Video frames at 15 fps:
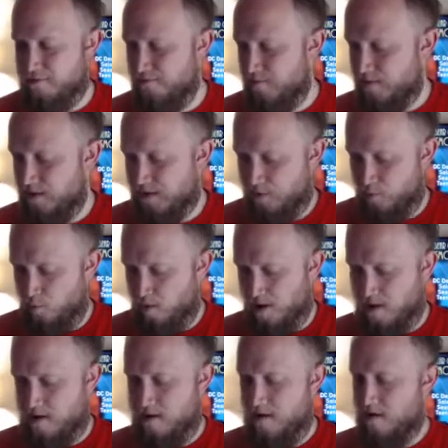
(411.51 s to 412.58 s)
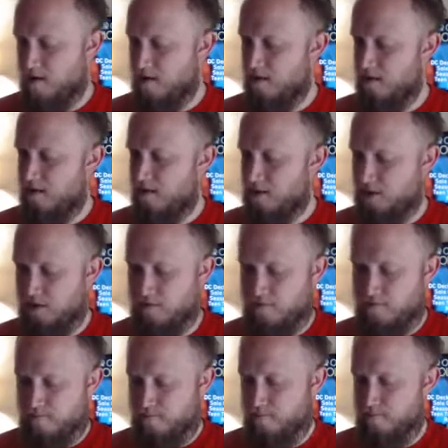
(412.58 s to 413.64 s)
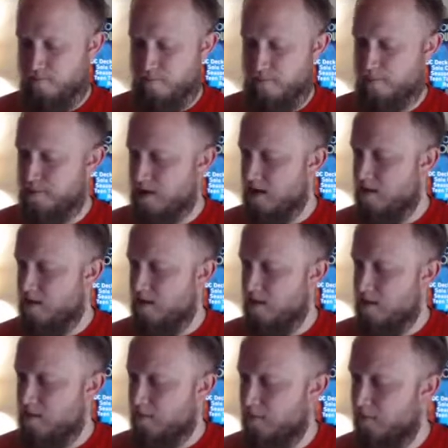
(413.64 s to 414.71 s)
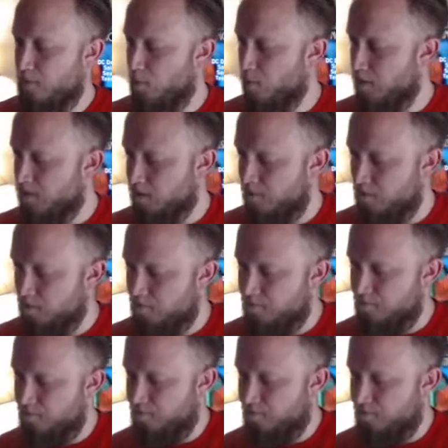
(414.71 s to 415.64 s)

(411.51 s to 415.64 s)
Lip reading: So that's 1, 2, 3, 4 total.